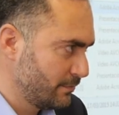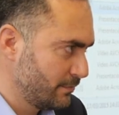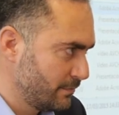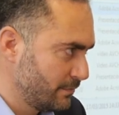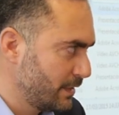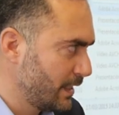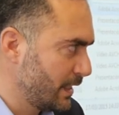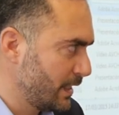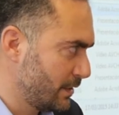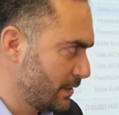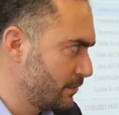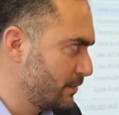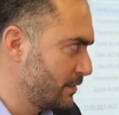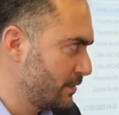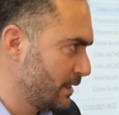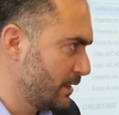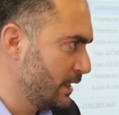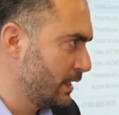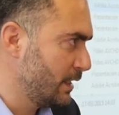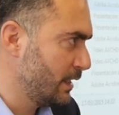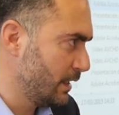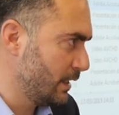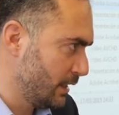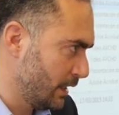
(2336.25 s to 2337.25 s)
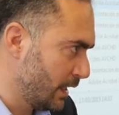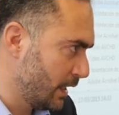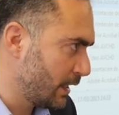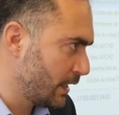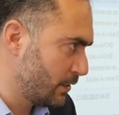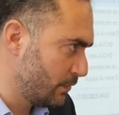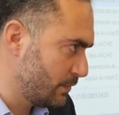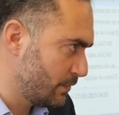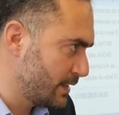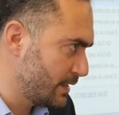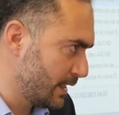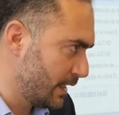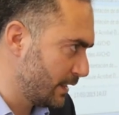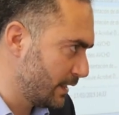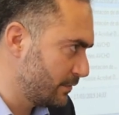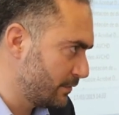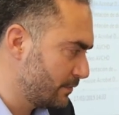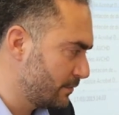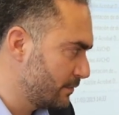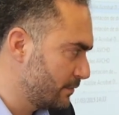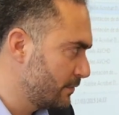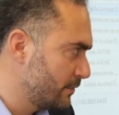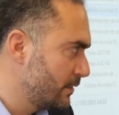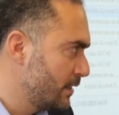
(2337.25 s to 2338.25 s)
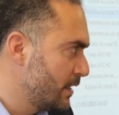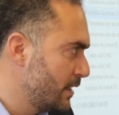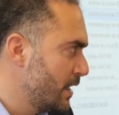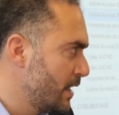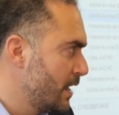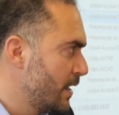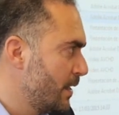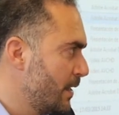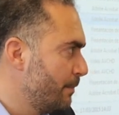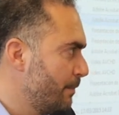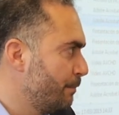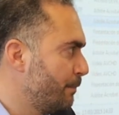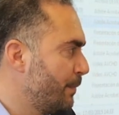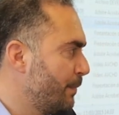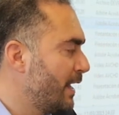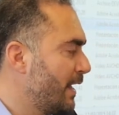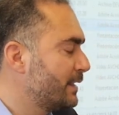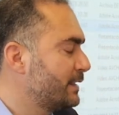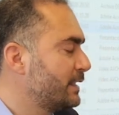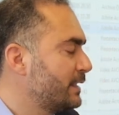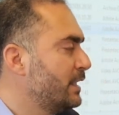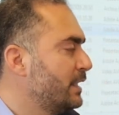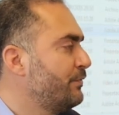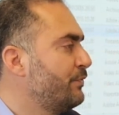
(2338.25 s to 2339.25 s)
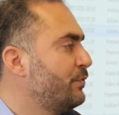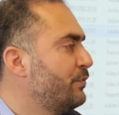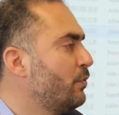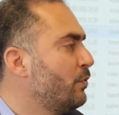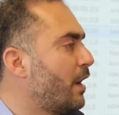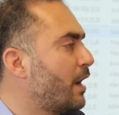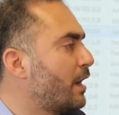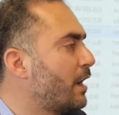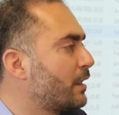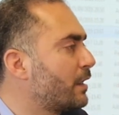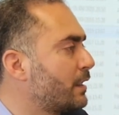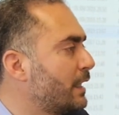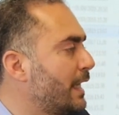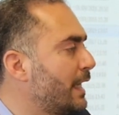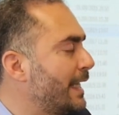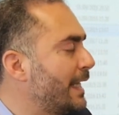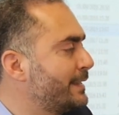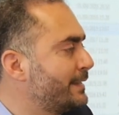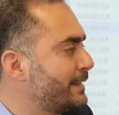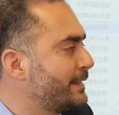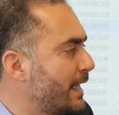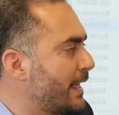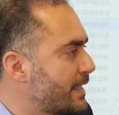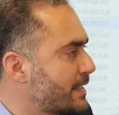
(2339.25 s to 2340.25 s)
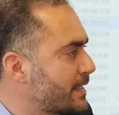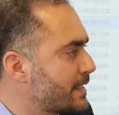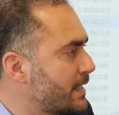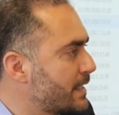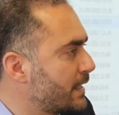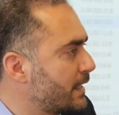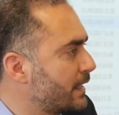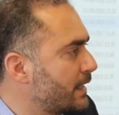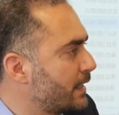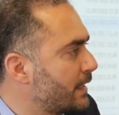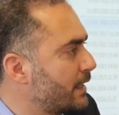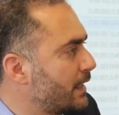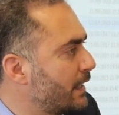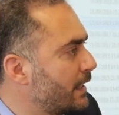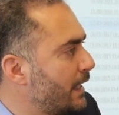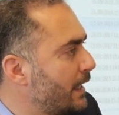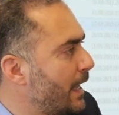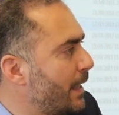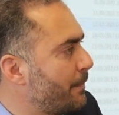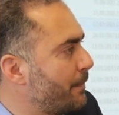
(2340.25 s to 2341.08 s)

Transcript: like you said. But if you are addressing a